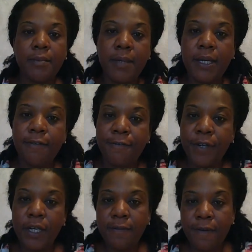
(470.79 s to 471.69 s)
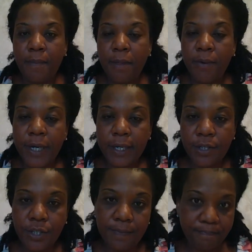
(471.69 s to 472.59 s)
being freed from the
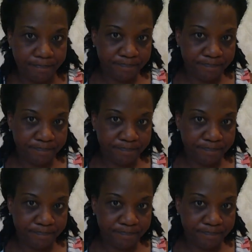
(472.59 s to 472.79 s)
British.